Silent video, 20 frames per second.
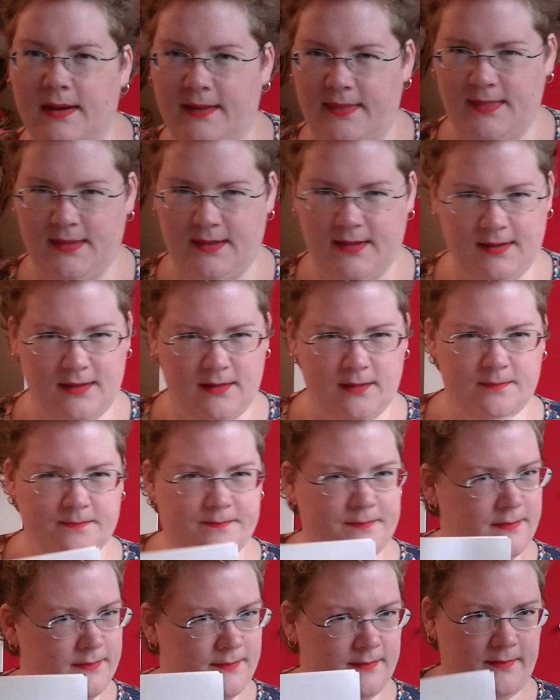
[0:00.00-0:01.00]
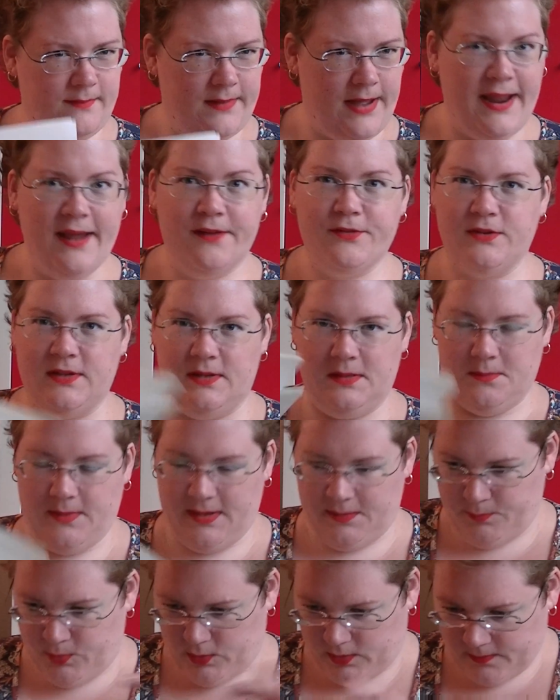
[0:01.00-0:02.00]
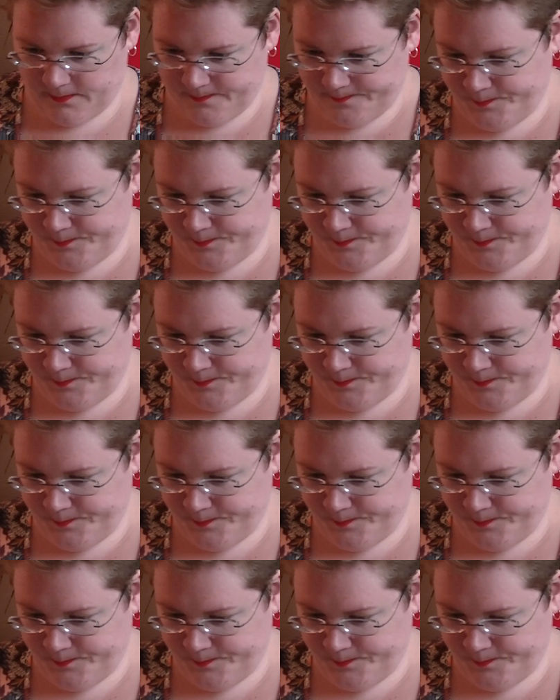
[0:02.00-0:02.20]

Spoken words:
I have seen them at Puk.